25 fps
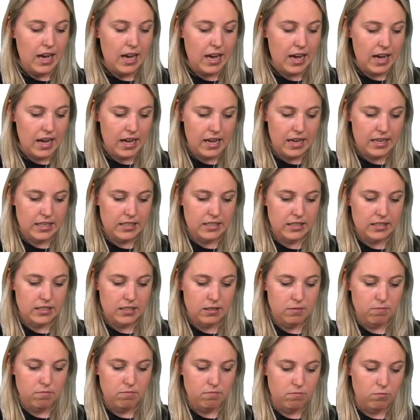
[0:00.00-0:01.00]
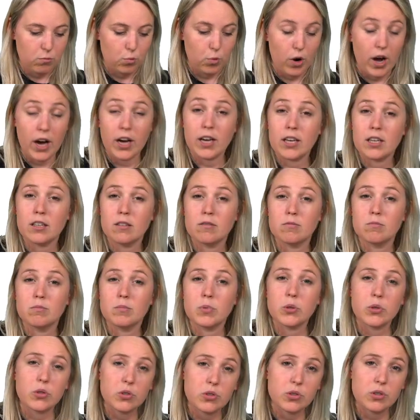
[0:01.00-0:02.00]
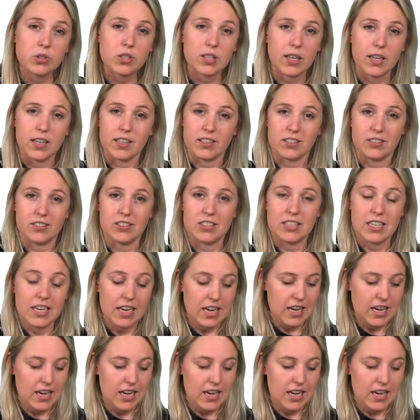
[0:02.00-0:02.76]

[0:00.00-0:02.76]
And why? Because you're tired.